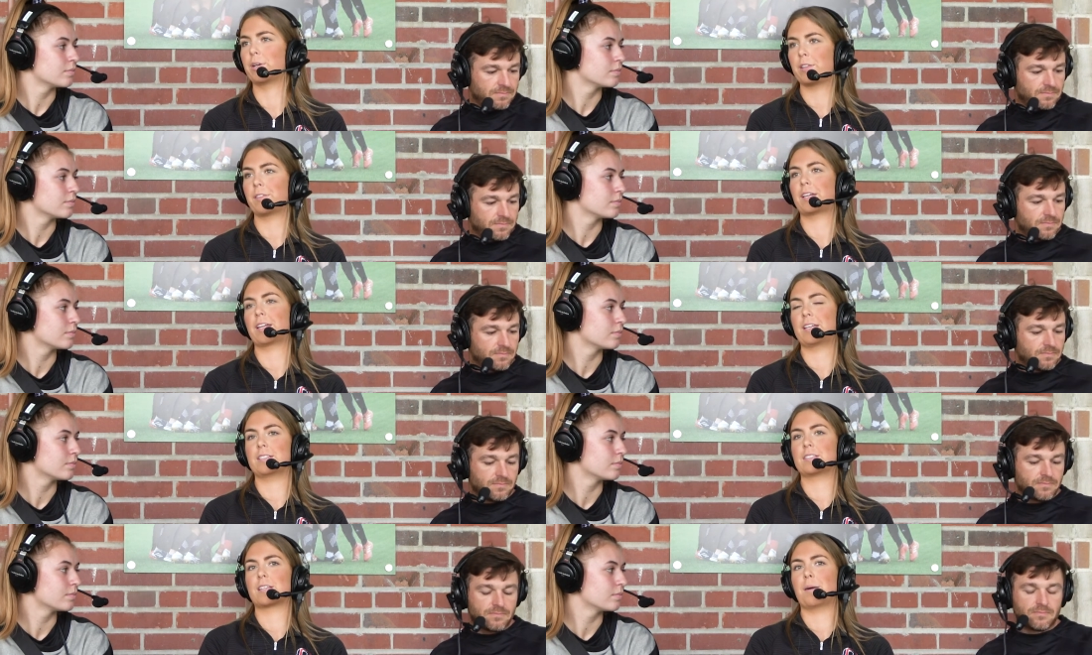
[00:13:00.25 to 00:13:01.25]
Speaker 1: what do you think it
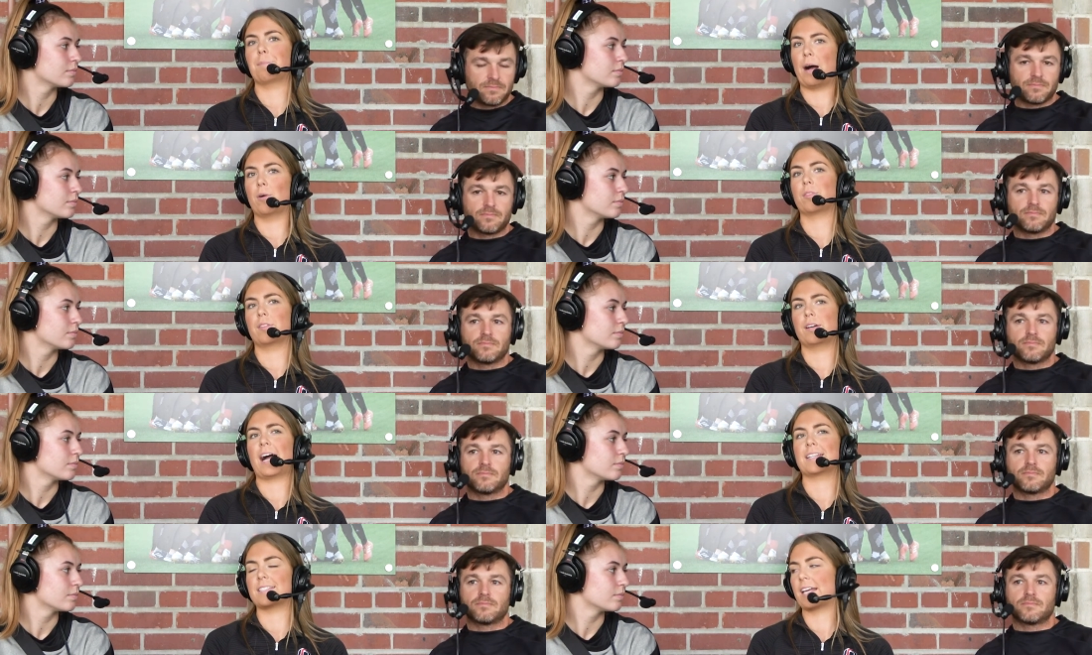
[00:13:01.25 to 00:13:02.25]
is about the
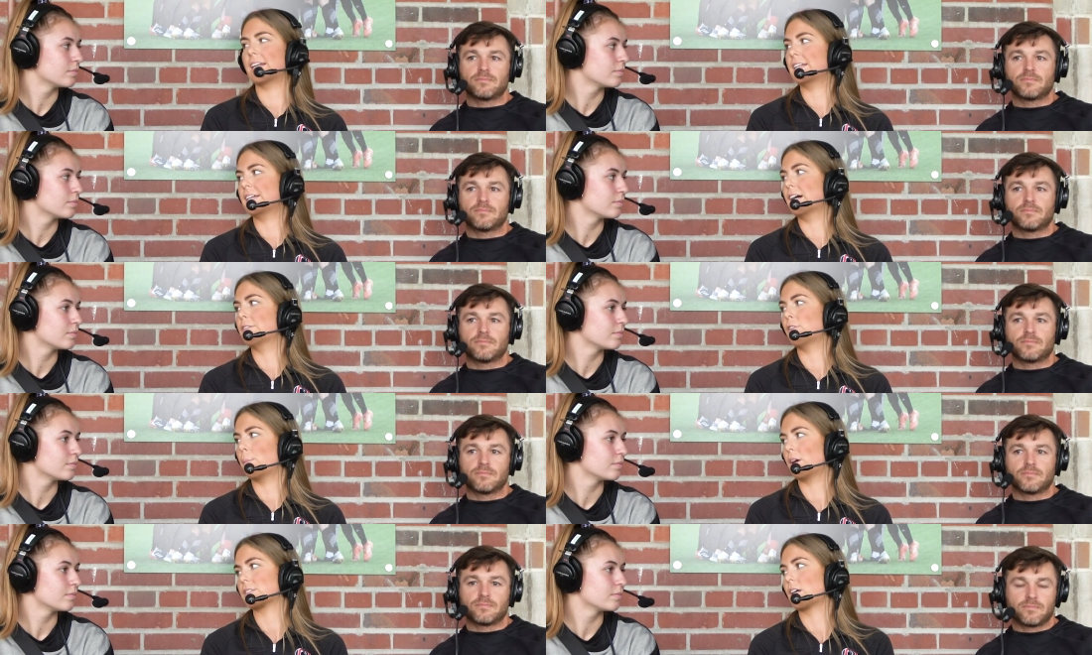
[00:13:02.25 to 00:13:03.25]
identity of
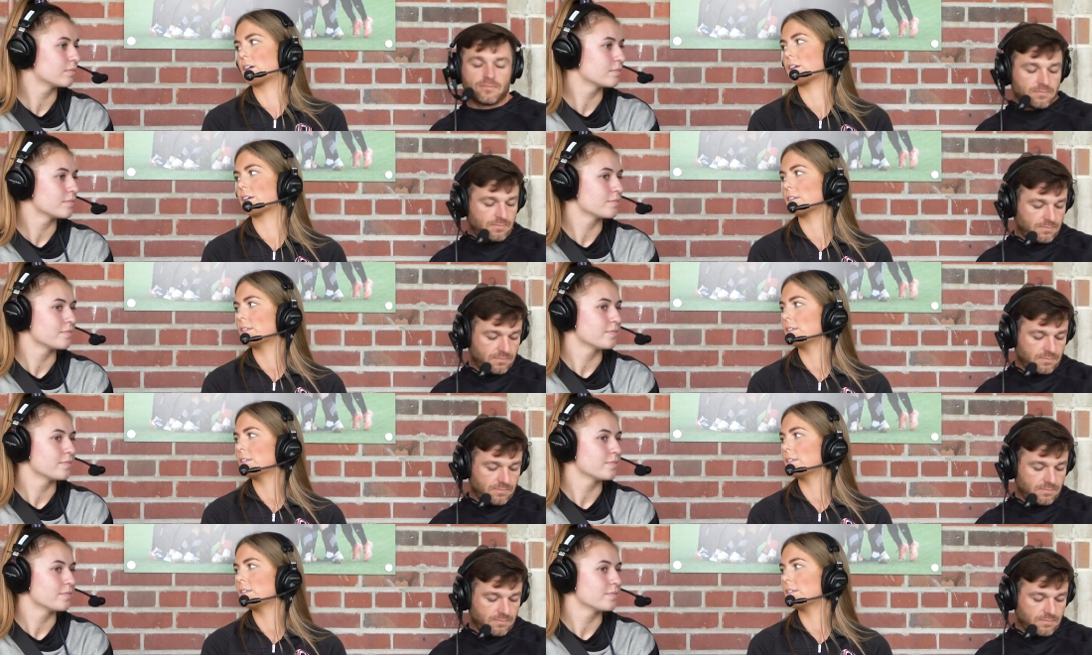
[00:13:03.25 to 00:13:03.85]
Omaha soccer?